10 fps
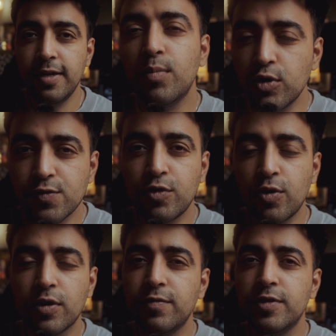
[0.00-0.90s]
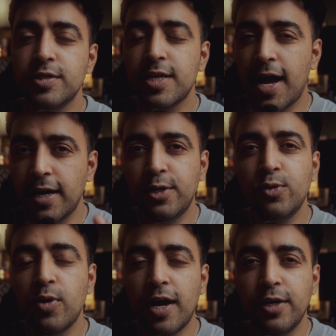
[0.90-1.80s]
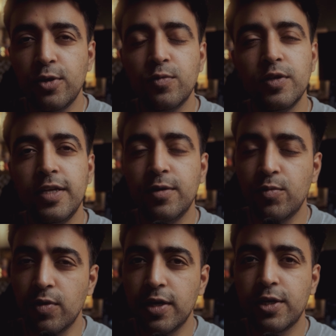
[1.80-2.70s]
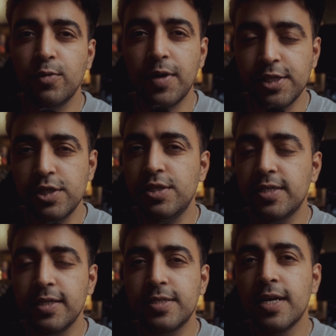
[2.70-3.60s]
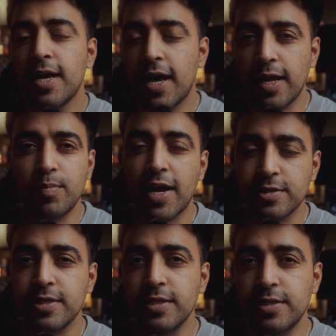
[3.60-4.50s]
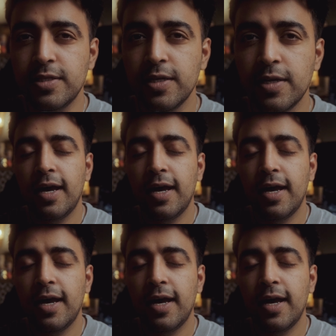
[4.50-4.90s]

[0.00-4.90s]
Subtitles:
Most photographers had to hand over their work to agencies and magazines.